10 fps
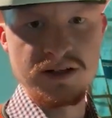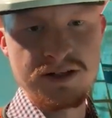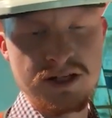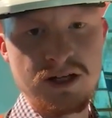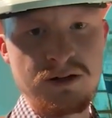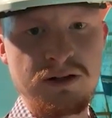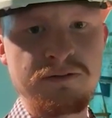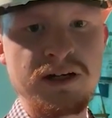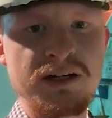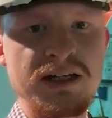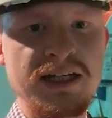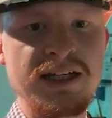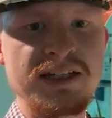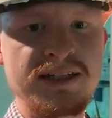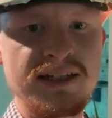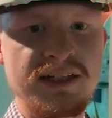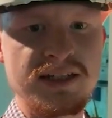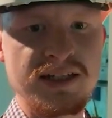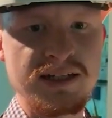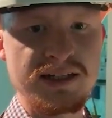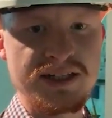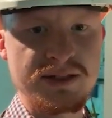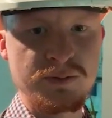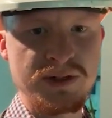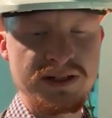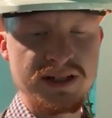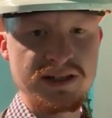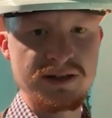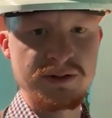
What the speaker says: So the theory is in the winter